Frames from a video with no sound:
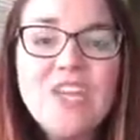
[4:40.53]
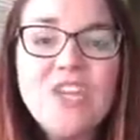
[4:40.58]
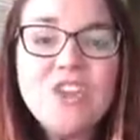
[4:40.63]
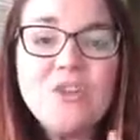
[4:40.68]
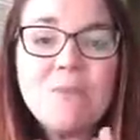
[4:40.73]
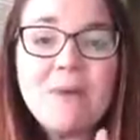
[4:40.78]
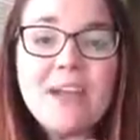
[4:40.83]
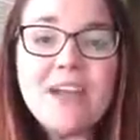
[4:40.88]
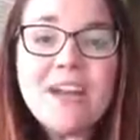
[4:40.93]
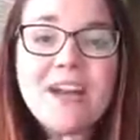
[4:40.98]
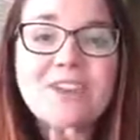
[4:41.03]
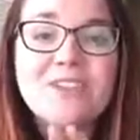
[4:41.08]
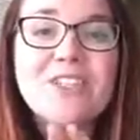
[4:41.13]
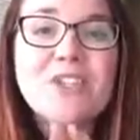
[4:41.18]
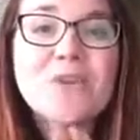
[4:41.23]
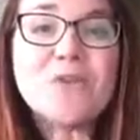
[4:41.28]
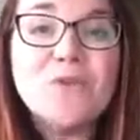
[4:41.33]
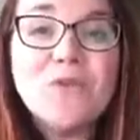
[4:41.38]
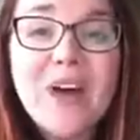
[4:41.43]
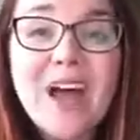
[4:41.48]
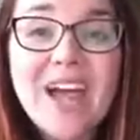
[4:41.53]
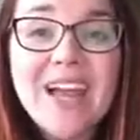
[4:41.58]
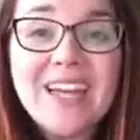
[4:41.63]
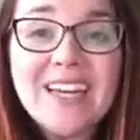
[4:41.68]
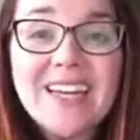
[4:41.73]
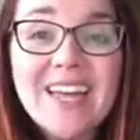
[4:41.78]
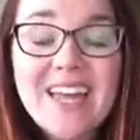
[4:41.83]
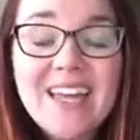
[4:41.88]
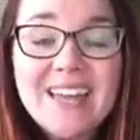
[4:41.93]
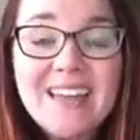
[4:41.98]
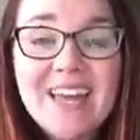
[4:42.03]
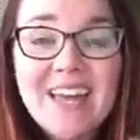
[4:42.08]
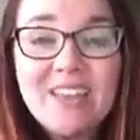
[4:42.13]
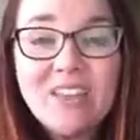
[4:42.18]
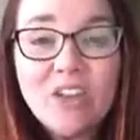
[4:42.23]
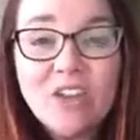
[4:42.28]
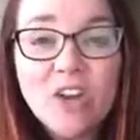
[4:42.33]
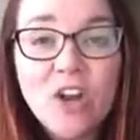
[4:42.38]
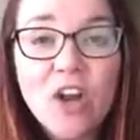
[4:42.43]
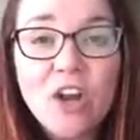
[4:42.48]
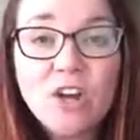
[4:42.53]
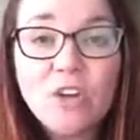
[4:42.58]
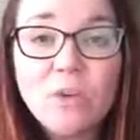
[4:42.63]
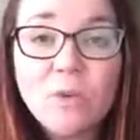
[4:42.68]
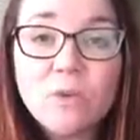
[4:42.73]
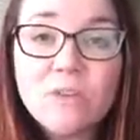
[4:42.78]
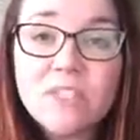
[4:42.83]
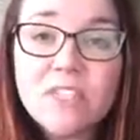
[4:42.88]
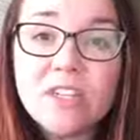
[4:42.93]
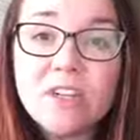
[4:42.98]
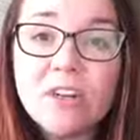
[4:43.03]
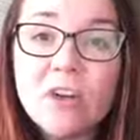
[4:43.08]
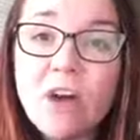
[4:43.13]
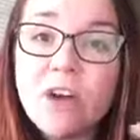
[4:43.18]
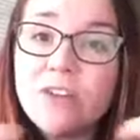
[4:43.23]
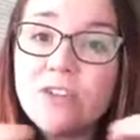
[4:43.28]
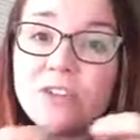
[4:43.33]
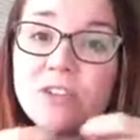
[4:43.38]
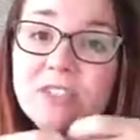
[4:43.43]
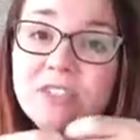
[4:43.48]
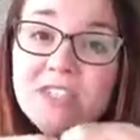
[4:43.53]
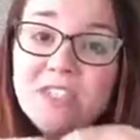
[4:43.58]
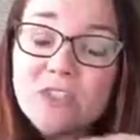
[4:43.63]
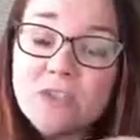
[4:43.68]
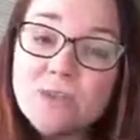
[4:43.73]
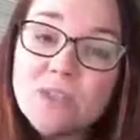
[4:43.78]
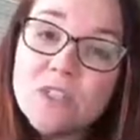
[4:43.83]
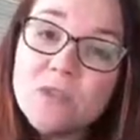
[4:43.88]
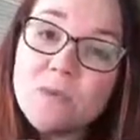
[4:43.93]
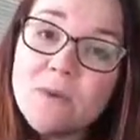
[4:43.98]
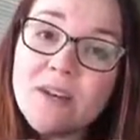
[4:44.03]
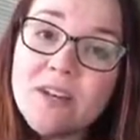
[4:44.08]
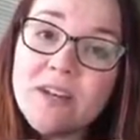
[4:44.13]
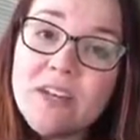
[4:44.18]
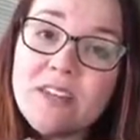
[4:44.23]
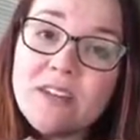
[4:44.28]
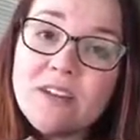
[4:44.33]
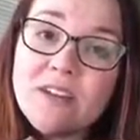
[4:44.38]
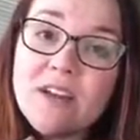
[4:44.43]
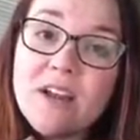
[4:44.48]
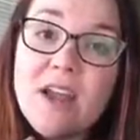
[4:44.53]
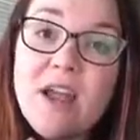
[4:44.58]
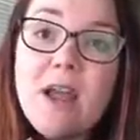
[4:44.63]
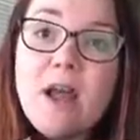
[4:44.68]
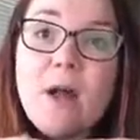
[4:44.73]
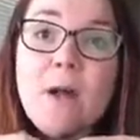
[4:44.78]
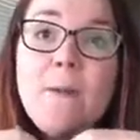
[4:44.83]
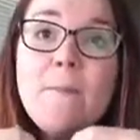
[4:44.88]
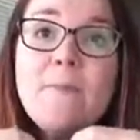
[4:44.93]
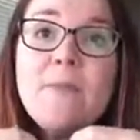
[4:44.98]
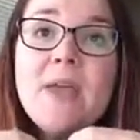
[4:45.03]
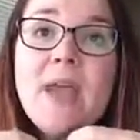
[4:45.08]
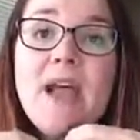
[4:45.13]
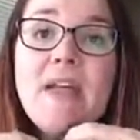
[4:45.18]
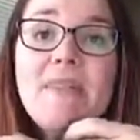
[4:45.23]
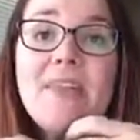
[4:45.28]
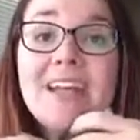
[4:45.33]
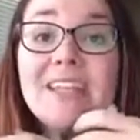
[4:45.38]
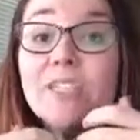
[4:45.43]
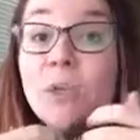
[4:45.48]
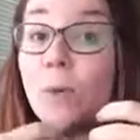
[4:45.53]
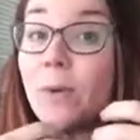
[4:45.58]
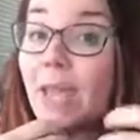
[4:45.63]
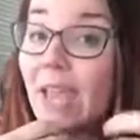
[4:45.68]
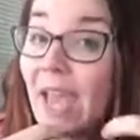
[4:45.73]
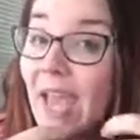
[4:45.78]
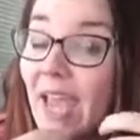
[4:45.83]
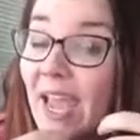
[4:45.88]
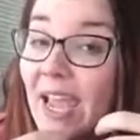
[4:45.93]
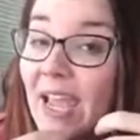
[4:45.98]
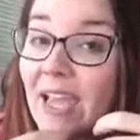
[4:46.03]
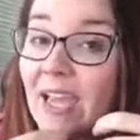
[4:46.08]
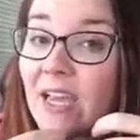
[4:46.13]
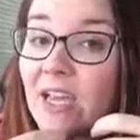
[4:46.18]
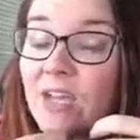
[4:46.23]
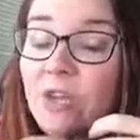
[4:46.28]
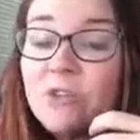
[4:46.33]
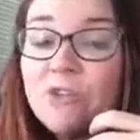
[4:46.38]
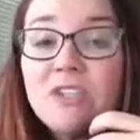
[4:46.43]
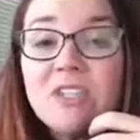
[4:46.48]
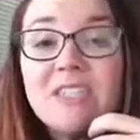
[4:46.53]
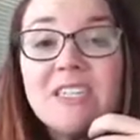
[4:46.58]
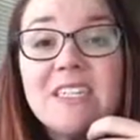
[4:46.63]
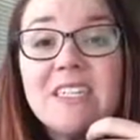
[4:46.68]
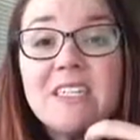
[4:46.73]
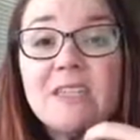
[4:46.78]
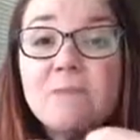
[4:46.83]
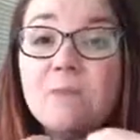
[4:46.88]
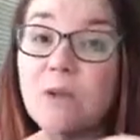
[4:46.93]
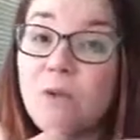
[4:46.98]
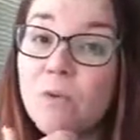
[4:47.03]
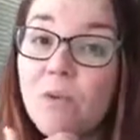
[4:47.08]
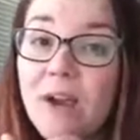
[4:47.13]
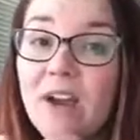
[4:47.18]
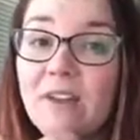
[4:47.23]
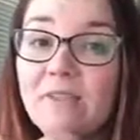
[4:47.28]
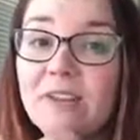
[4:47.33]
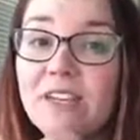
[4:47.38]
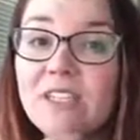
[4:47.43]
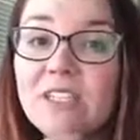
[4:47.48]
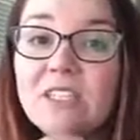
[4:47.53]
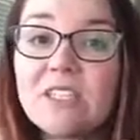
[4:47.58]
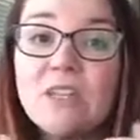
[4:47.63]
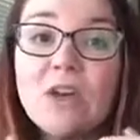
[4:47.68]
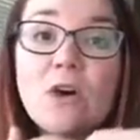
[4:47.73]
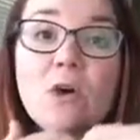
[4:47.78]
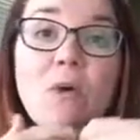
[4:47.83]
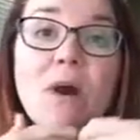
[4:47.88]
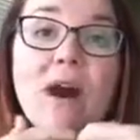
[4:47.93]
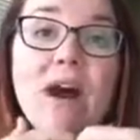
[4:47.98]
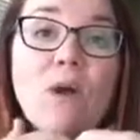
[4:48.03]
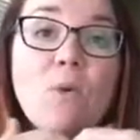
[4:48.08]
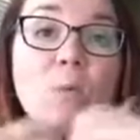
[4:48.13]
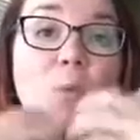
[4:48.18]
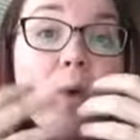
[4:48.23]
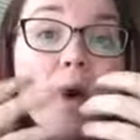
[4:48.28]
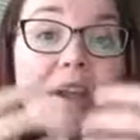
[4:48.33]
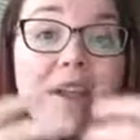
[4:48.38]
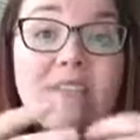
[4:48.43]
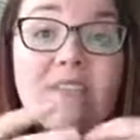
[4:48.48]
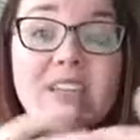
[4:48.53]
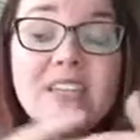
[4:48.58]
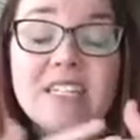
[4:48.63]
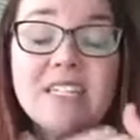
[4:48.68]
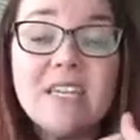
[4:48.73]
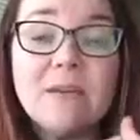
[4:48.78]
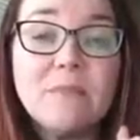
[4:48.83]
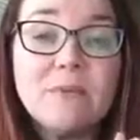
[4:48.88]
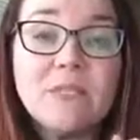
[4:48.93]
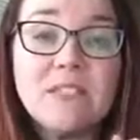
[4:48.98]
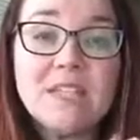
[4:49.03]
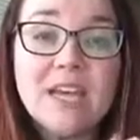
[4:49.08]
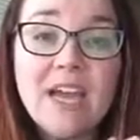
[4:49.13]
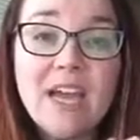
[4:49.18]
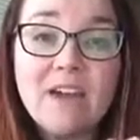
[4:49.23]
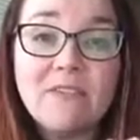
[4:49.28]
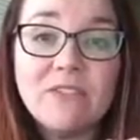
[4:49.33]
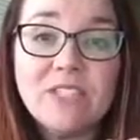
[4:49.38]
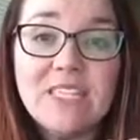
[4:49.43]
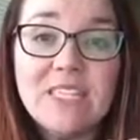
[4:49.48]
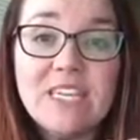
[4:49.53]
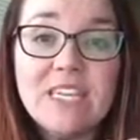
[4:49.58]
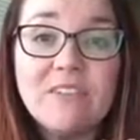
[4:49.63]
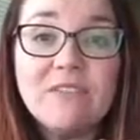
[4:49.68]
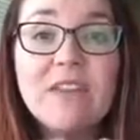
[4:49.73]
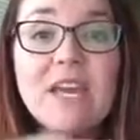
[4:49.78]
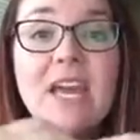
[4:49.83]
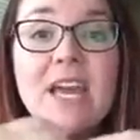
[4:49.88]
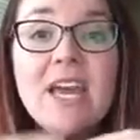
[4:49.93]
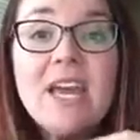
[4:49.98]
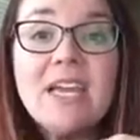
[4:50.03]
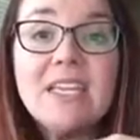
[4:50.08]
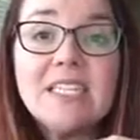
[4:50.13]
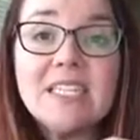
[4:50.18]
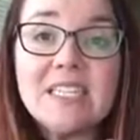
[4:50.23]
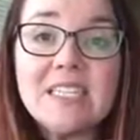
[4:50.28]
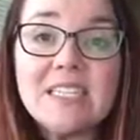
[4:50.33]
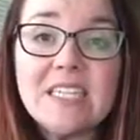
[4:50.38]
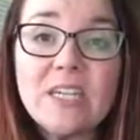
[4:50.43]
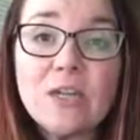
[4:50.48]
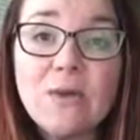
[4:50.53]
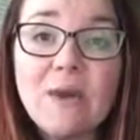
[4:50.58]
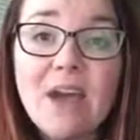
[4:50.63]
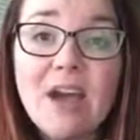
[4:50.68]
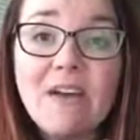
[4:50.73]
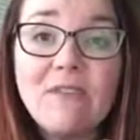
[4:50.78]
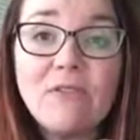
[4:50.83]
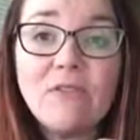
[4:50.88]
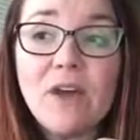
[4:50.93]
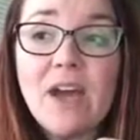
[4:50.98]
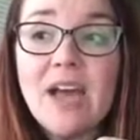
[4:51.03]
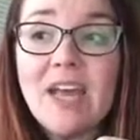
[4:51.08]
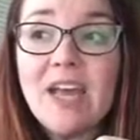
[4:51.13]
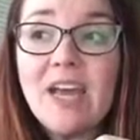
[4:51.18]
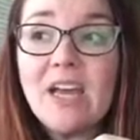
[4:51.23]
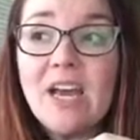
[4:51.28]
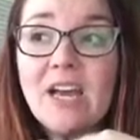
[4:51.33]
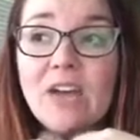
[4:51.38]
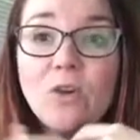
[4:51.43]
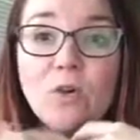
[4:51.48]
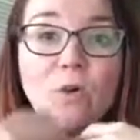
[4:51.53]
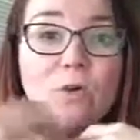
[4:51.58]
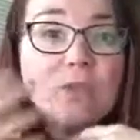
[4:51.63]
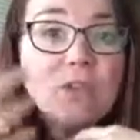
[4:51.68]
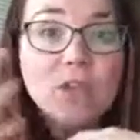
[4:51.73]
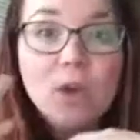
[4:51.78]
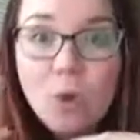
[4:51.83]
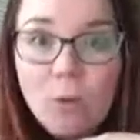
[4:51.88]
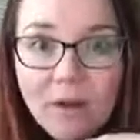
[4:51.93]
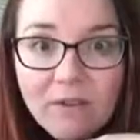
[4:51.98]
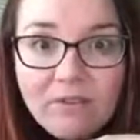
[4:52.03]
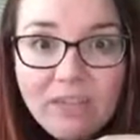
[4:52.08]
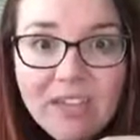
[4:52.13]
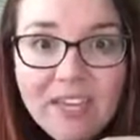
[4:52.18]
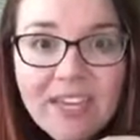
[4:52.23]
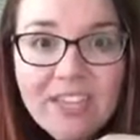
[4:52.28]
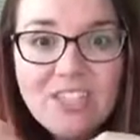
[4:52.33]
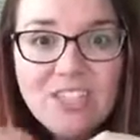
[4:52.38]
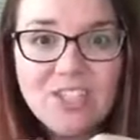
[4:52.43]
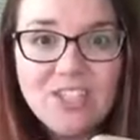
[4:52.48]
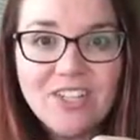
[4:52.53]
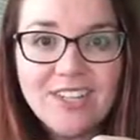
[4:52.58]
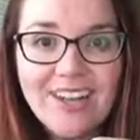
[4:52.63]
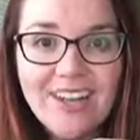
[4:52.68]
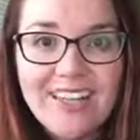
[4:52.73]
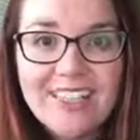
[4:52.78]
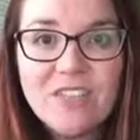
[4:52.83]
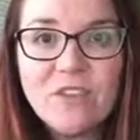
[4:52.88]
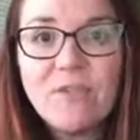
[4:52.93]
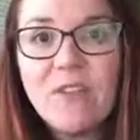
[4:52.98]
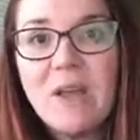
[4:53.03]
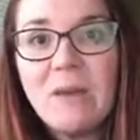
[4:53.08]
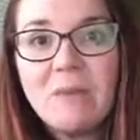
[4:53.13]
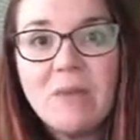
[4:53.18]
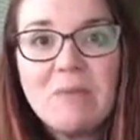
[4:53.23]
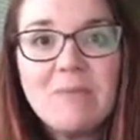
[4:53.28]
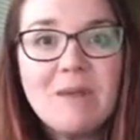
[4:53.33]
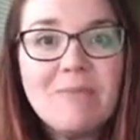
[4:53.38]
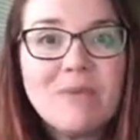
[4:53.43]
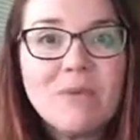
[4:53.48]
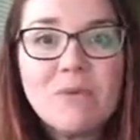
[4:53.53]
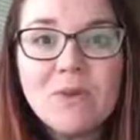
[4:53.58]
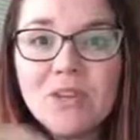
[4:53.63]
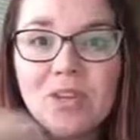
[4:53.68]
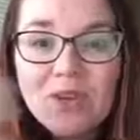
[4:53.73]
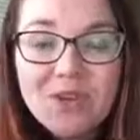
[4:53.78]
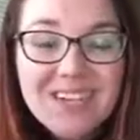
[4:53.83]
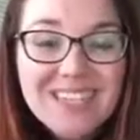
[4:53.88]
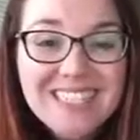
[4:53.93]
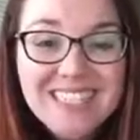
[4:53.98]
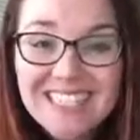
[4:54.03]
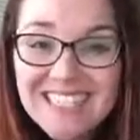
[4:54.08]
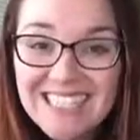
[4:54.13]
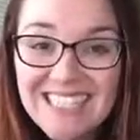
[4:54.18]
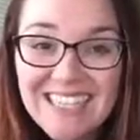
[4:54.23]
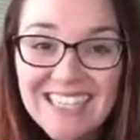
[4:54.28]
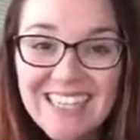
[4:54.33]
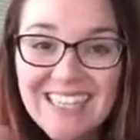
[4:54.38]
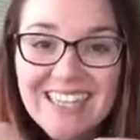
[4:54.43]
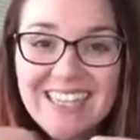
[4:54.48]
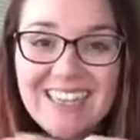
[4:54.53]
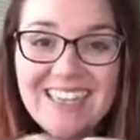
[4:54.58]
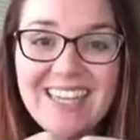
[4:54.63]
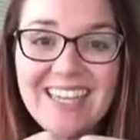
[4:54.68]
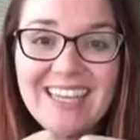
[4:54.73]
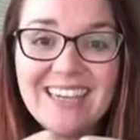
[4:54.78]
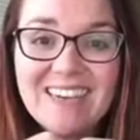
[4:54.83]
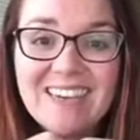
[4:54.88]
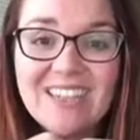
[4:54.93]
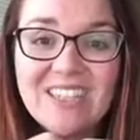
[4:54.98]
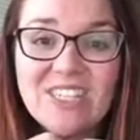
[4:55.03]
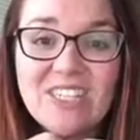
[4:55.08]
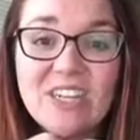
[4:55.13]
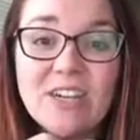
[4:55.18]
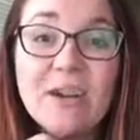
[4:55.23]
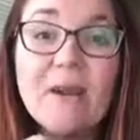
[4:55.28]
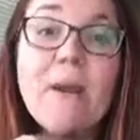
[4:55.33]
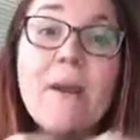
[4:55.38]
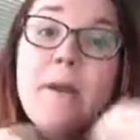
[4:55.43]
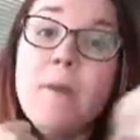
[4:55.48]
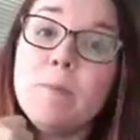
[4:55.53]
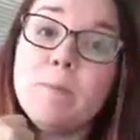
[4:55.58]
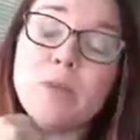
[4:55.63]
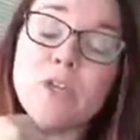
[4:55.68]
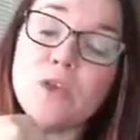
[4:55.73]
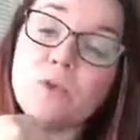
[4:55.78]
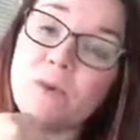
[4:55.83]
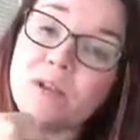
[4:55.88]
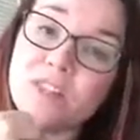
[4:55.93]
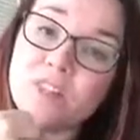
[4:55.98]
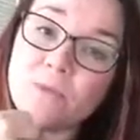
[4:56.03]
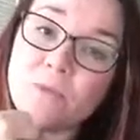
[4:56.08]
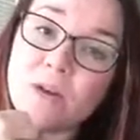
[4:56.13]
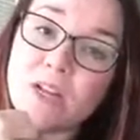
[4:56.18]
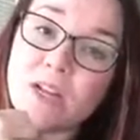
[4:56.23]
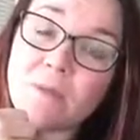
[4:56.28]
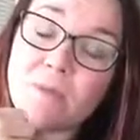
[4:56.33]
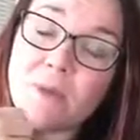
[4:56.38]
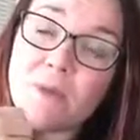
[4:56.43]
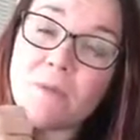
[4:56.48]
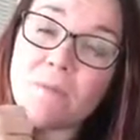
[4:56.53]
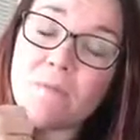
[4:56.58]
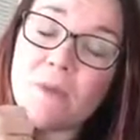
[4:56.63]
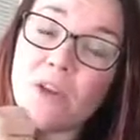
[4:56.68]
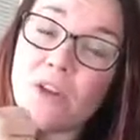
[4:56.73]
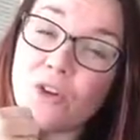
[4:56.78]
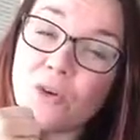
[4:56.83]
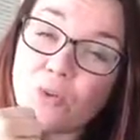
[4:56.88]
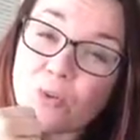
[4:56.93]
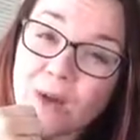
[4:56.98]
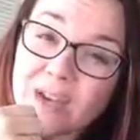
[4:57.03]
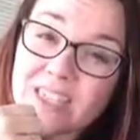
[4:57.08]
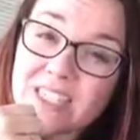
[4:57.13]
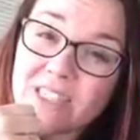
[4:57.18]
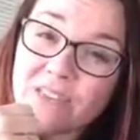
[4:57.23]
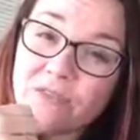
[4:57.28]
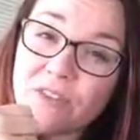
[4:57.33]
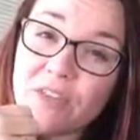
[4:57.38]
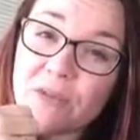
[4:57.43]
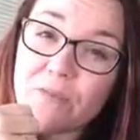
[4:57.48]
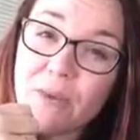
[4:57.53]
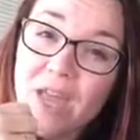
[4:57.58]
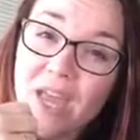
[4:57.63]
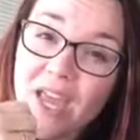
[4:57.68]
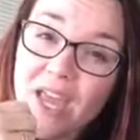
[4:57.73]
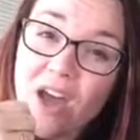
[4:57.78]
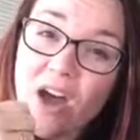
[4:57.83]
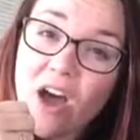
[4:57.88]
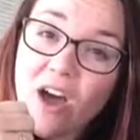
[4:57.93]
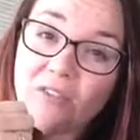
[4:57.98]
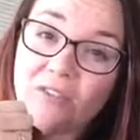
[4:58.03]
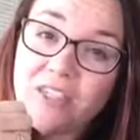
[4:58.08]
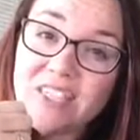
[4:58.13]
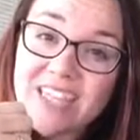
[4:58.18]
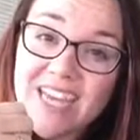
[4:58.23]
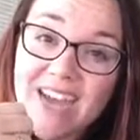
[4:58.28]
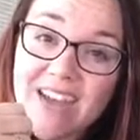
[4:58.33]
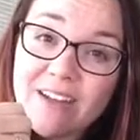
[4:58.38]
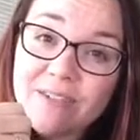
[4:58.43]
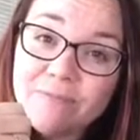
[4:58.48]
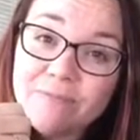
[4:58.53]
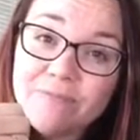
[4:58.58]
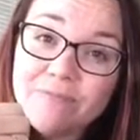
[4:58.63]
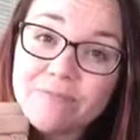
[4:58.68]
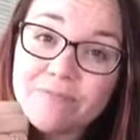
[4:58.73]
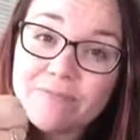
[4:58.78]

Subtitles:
You might also find that there are goals that are contradictory to one another, and that's okay. You just need to be aware of it. So one of the examples I often give is, let's say you have a goal to go on vacation as a family. Maybe you want to go to Disneyland at the end of next year, but you also want to be aggressively paying off debt